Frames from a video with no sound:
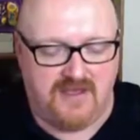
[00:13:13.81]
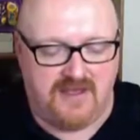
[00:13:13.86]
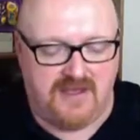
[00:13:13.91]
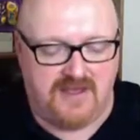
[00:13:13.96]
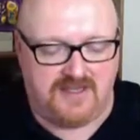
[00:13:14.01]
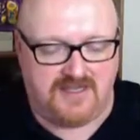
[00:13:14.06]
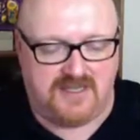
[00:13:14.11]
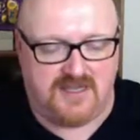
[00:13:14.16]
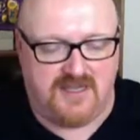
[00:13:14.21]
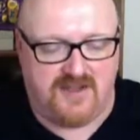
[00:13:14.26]

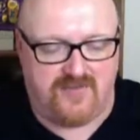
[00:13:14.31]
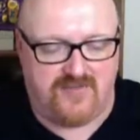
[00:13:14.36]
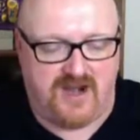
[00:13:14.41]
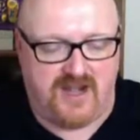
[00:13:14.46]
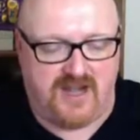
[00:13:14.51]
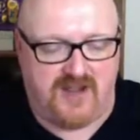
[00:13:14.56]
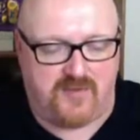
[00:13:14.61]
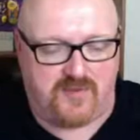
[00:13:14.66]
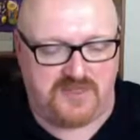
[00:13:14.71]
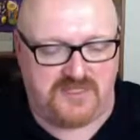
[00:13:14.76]
as a
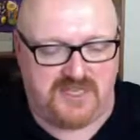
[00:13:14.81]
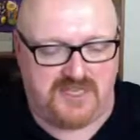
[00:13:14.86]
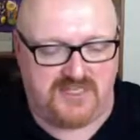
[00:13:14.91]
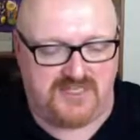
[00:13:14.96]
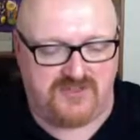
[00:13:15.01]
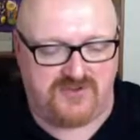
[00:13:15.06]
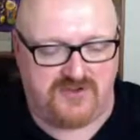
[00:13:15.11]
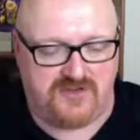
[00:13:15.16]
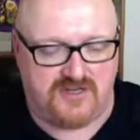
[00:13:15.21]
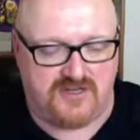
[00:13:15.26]
radio
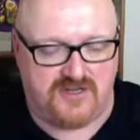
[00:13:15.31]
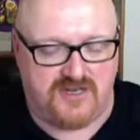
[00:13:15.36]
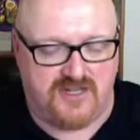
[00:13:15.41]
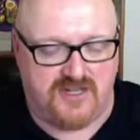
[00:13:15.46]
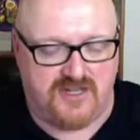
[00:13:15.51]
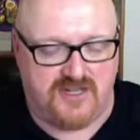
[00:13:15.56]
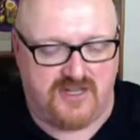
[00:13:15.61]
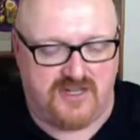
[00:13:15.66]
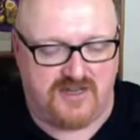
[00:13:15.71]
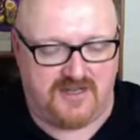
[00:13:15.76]
presenter
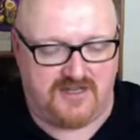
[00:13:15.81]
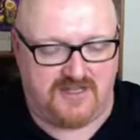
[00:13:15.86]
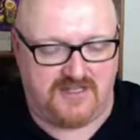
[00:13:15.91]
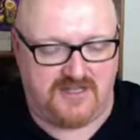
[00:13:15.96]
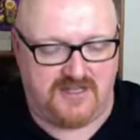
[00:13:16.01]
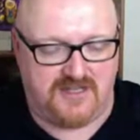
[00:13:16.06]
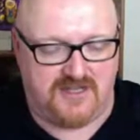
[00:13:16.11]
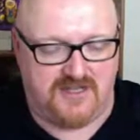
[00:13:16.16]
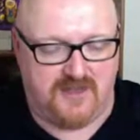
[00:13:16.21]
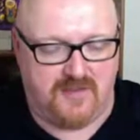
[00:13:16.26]
and as
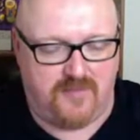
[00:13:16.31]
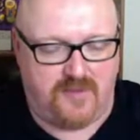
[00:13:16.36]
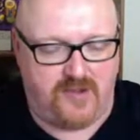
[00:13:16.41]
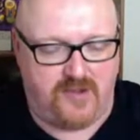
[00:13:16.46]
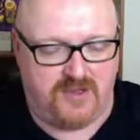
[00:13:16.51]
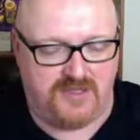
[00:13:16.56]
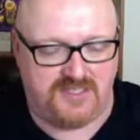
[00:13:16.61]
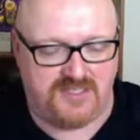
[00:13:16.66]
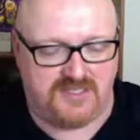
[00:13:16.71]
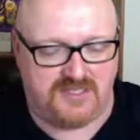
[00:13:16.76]
a
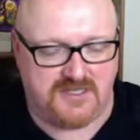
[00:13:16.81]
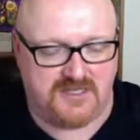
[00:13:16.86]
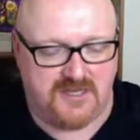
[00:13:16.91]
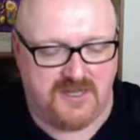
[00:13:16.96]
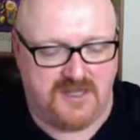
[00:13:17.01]
person.